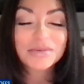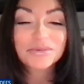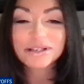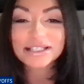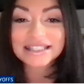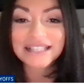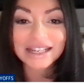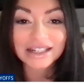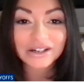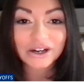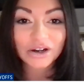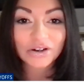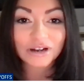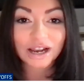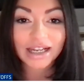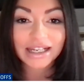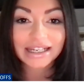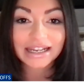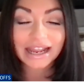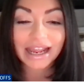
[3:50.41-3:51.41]
We said it
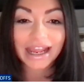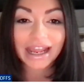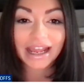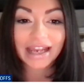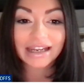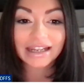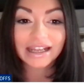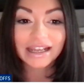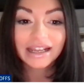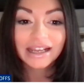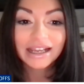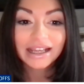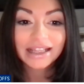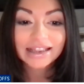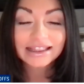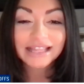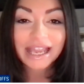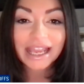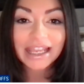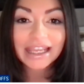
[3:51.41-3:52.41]
already, and
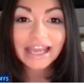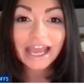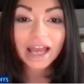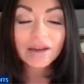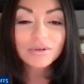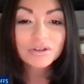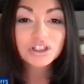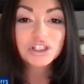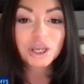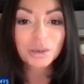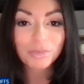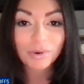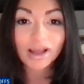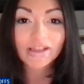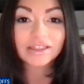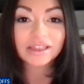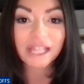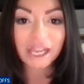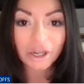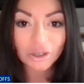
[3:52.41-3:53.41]
they have a chip
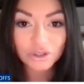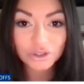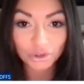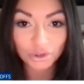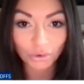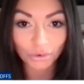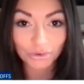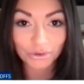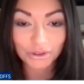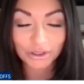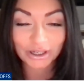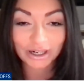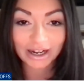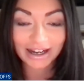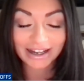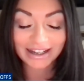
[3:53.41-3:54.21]
on their shoulder,